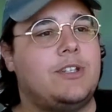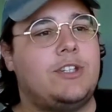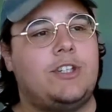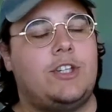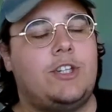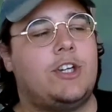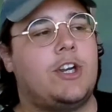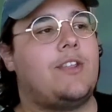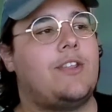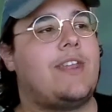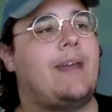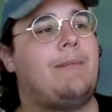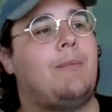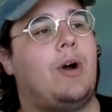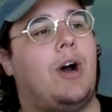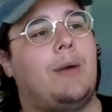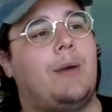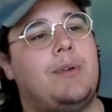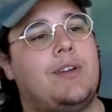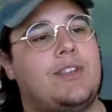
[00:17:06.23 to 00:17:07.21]
and they
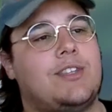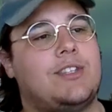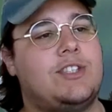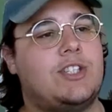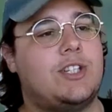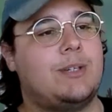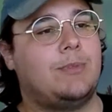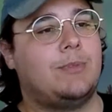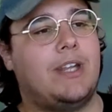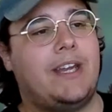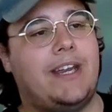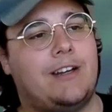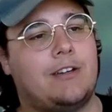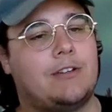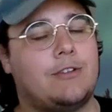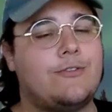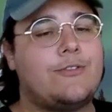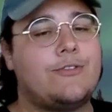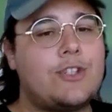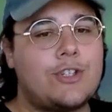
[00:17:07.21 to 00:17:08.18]
might be the gym
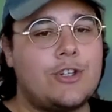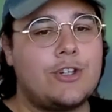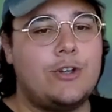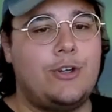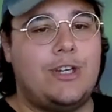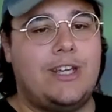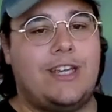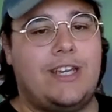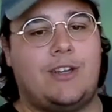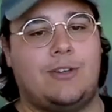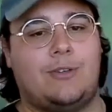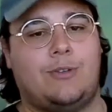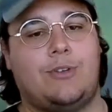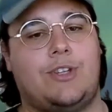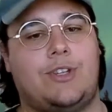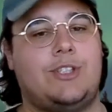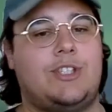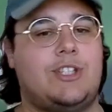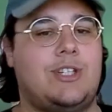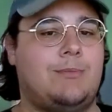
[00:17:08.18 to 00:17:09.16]
leader of shooting
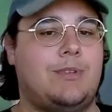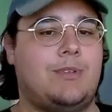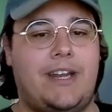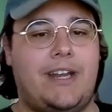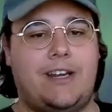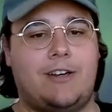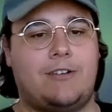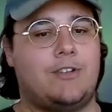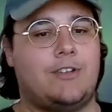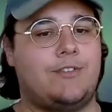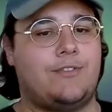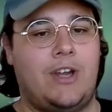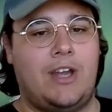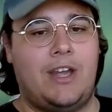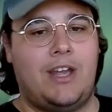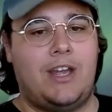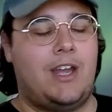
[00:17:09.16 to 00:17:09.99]
or the gym leader of